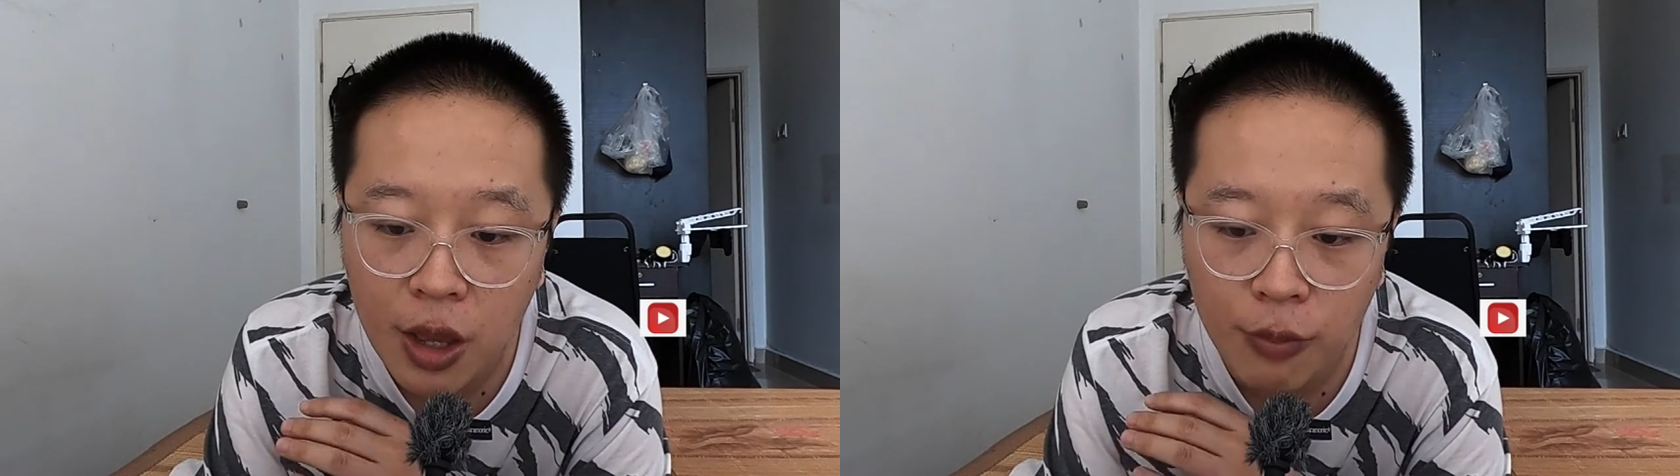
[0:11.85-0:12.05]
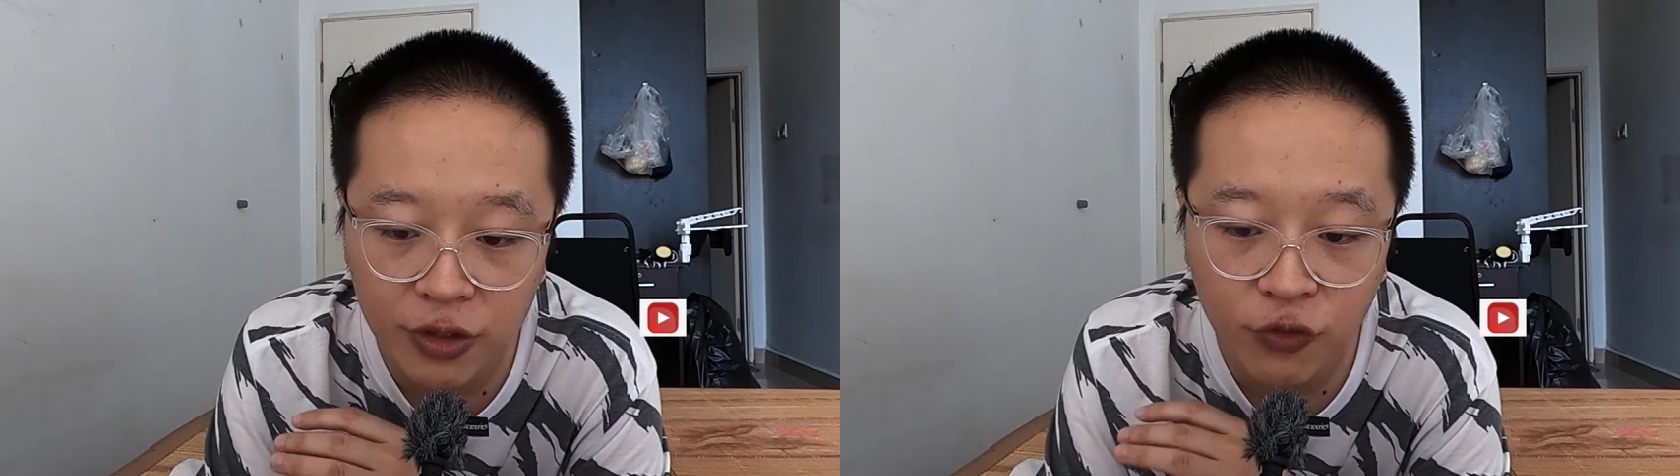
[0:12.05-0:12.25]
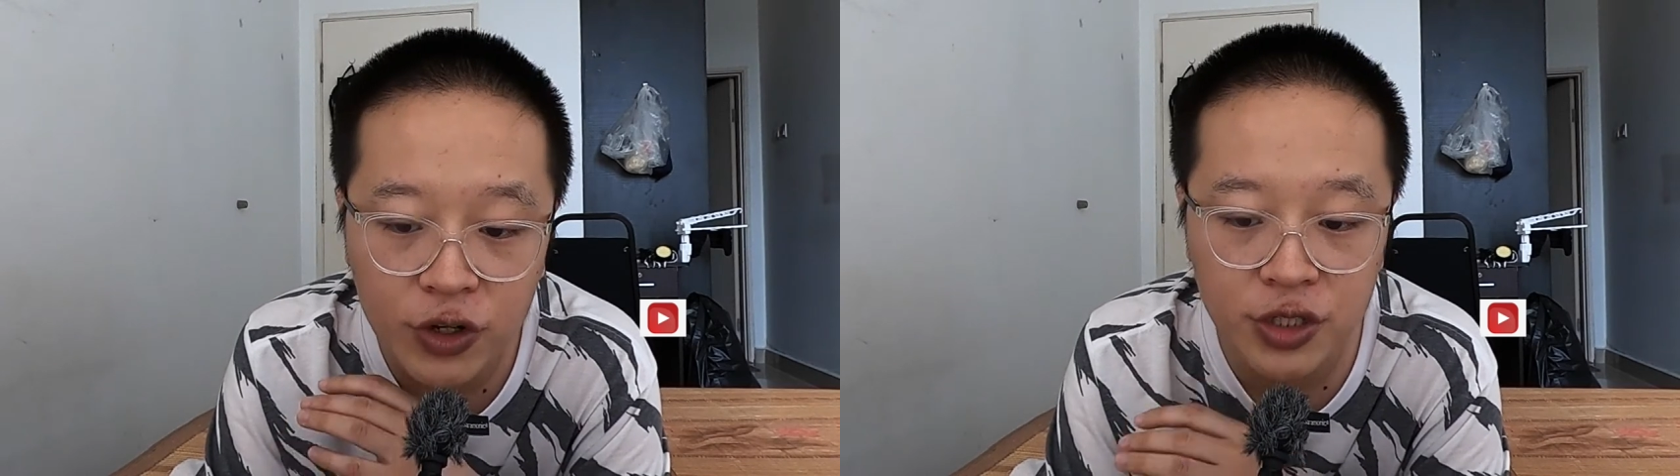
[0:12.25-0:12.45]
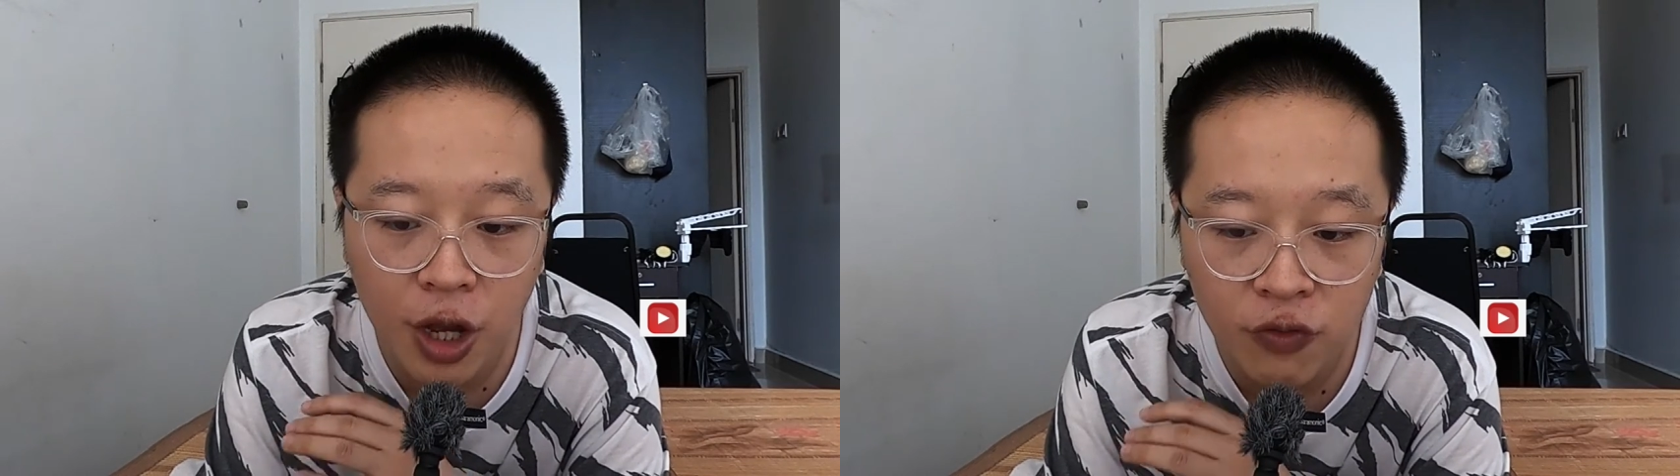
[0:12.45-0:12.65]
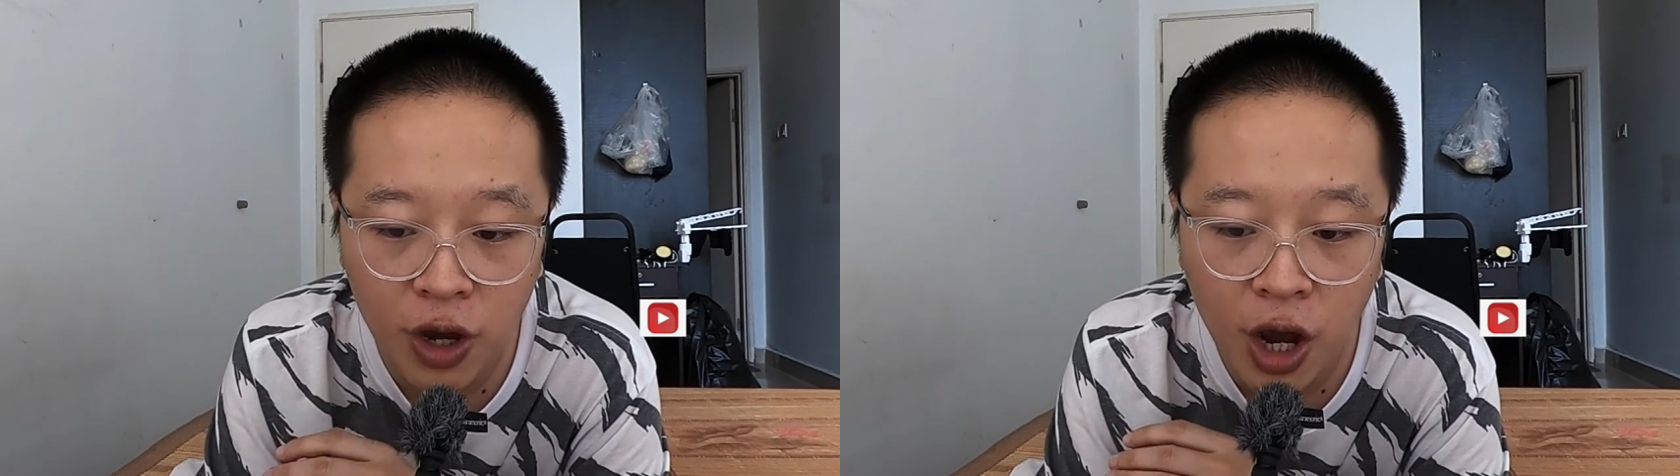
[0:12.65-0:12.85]
But first
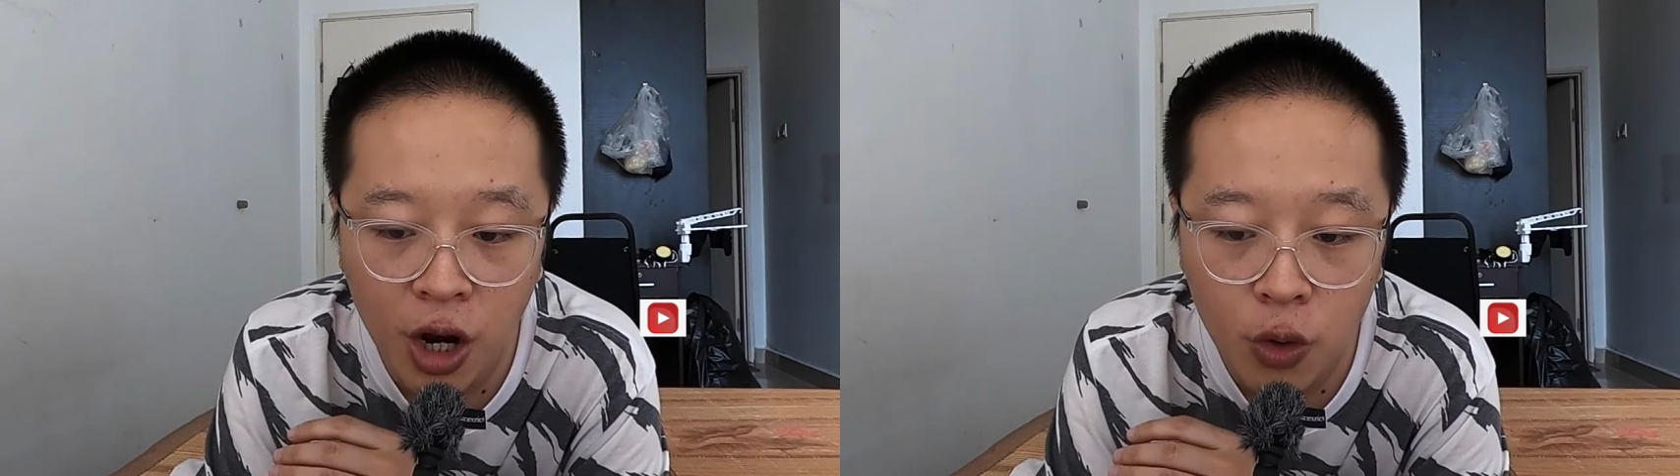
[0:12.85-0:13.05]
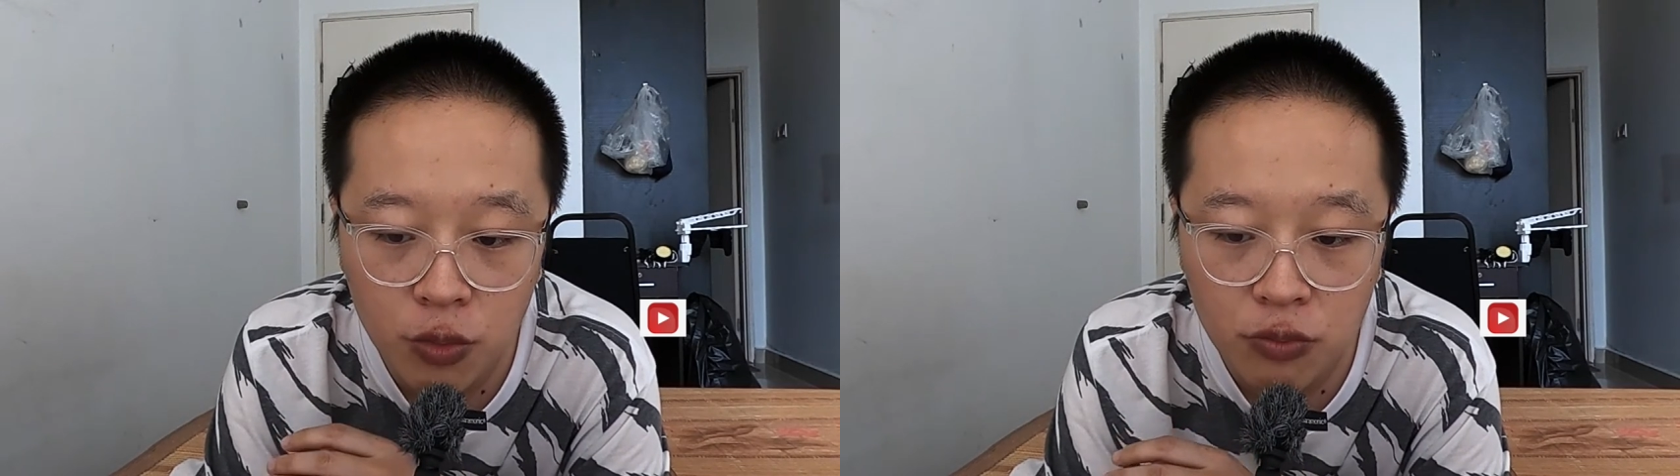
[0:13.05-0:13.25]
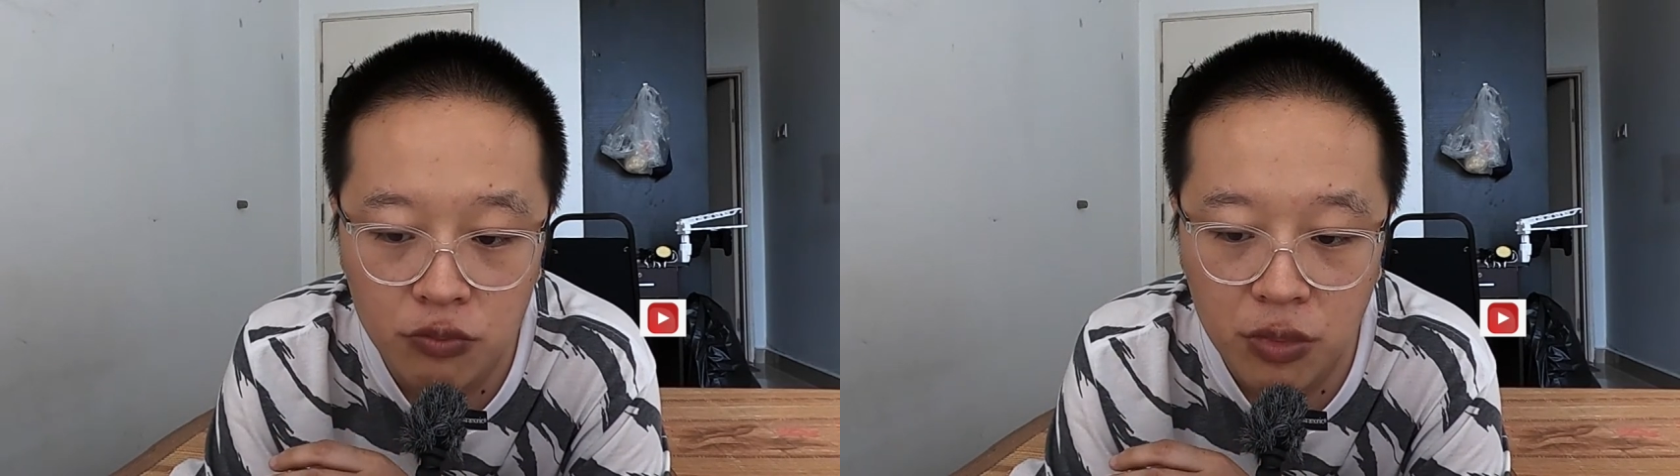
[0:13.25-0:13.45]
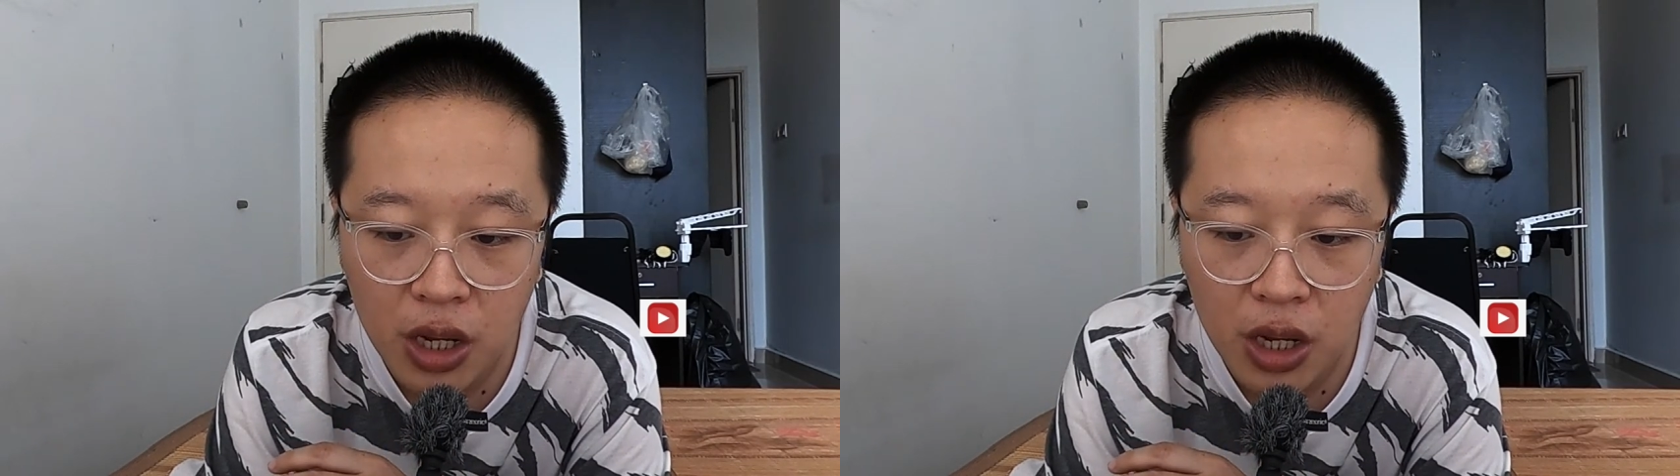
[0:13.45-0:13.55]
of all,